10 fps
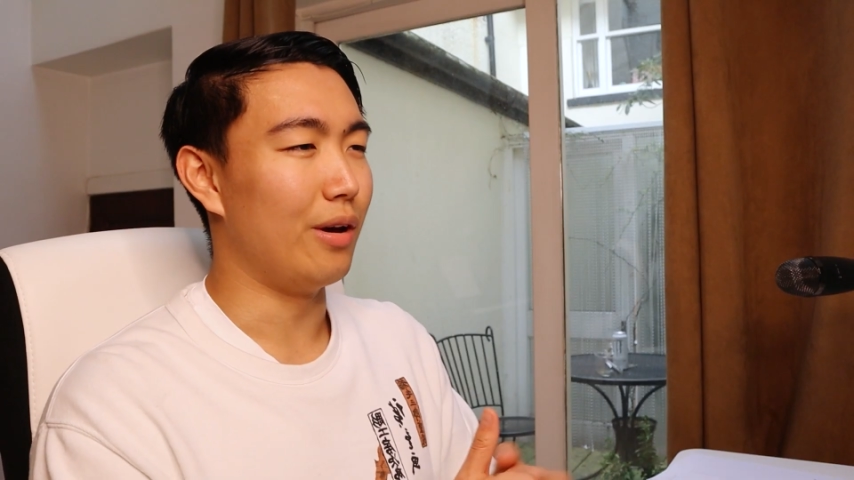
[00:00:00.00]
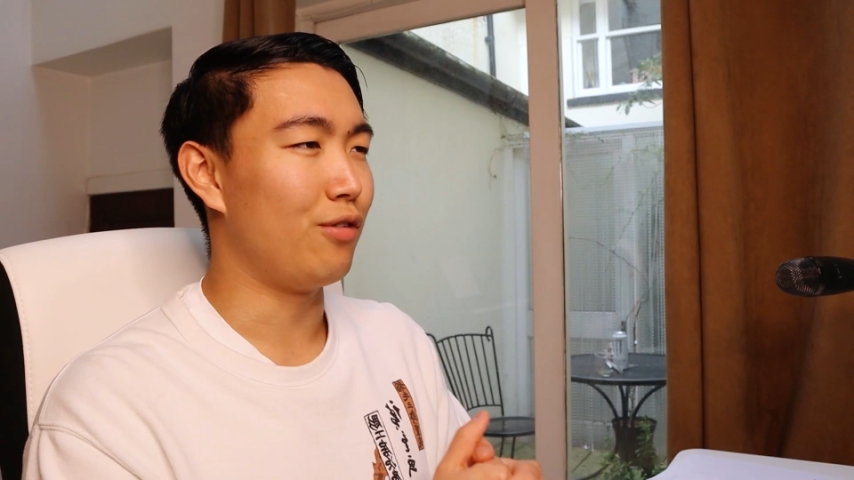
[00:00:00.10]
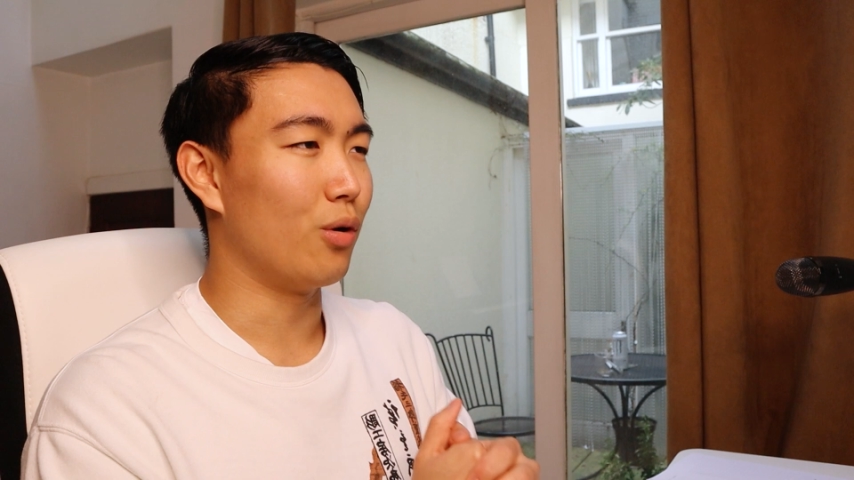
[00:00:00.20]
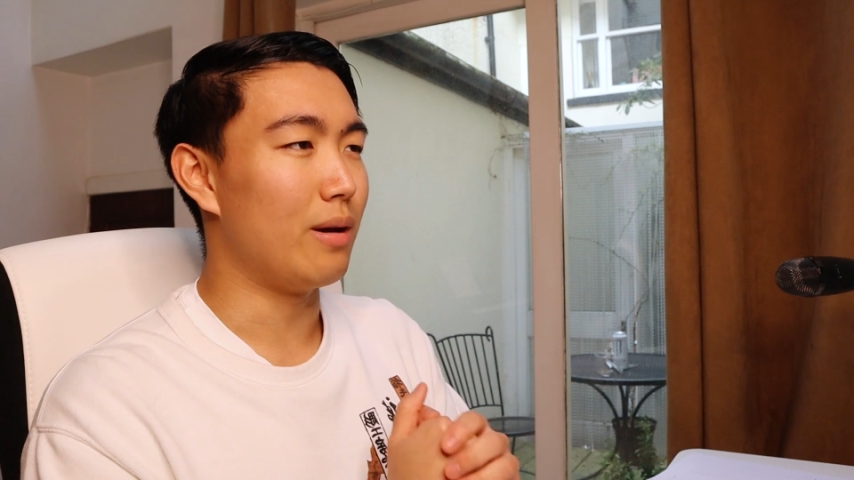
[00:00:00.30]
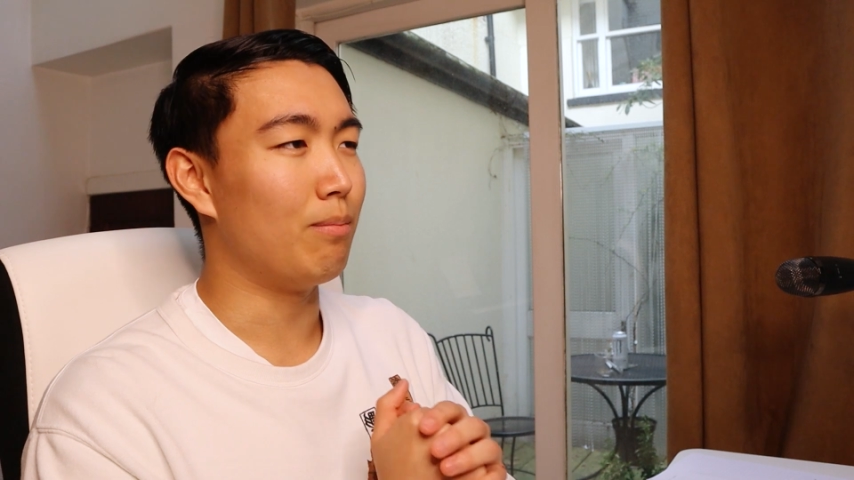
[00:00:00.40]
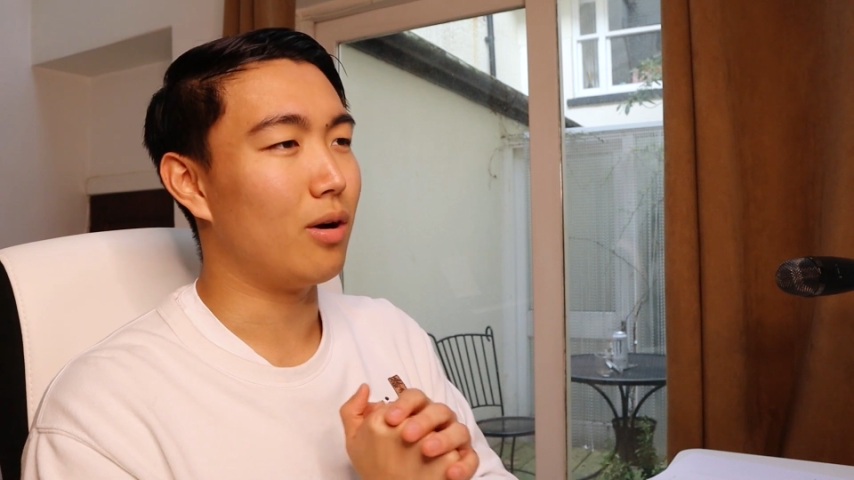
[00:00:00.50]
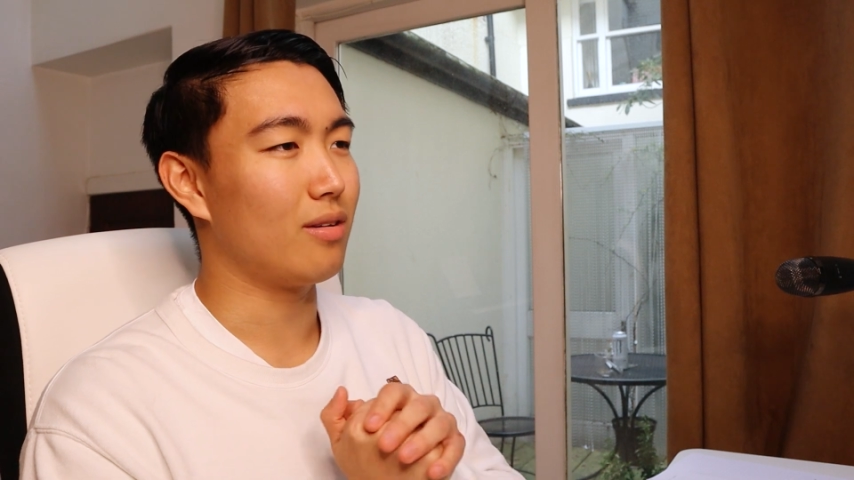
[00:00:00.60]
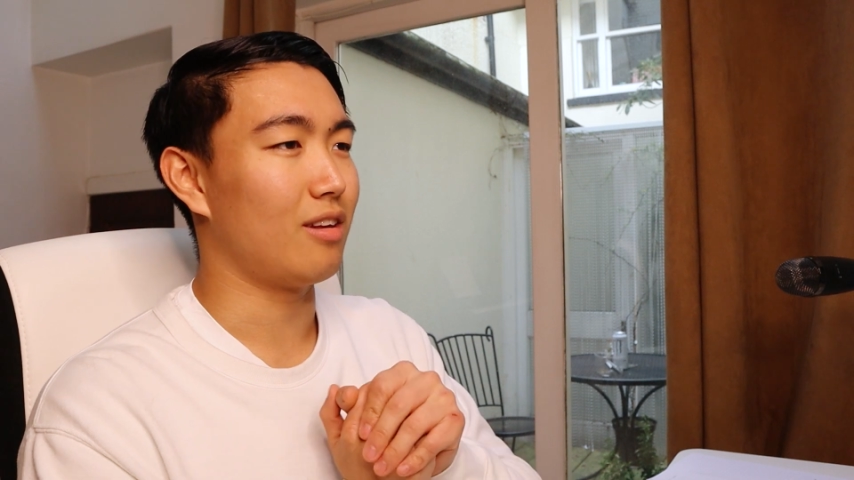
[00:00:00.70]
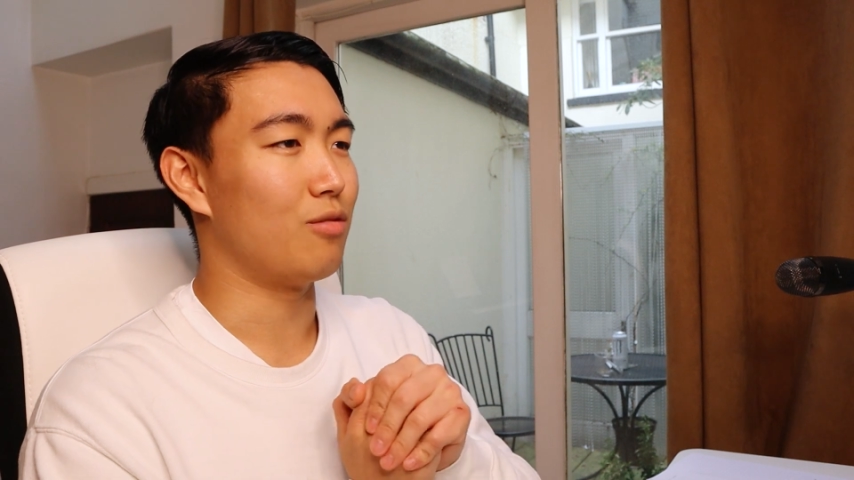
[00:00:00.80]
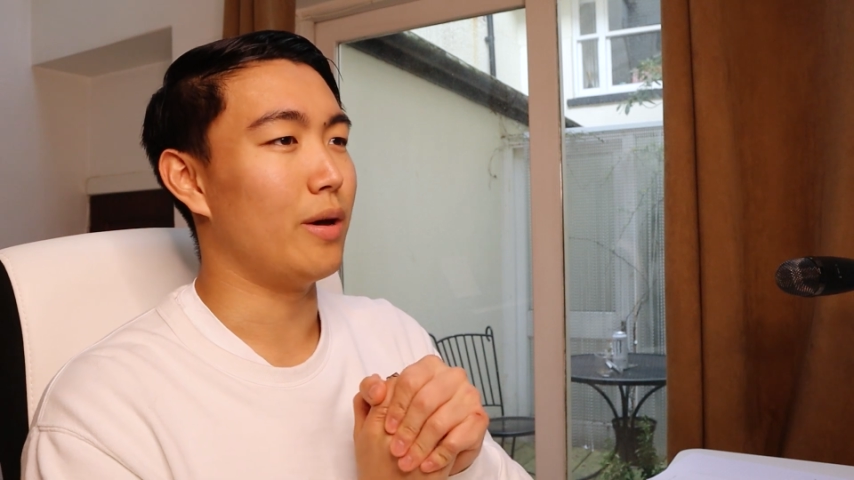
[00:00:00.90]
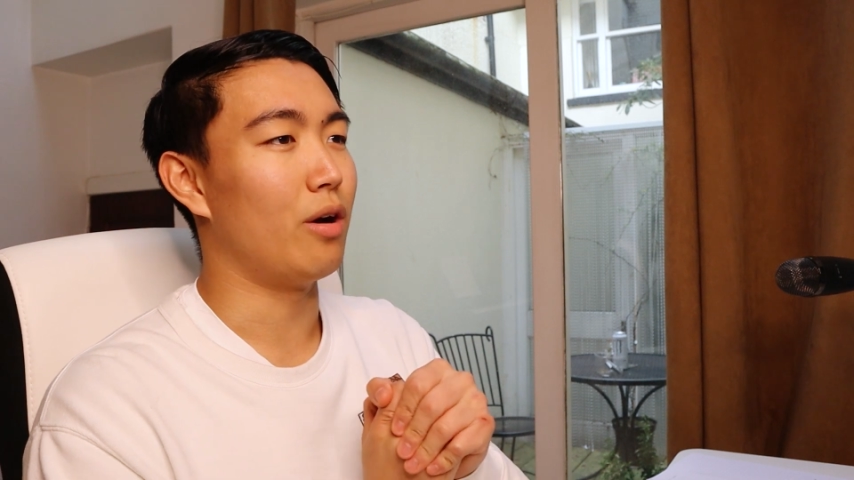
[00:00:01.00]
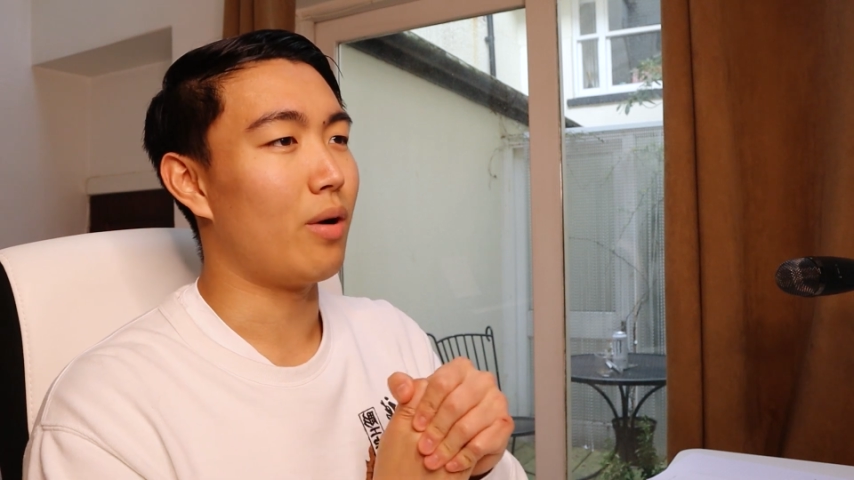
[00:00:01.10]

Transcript: if your inbox has been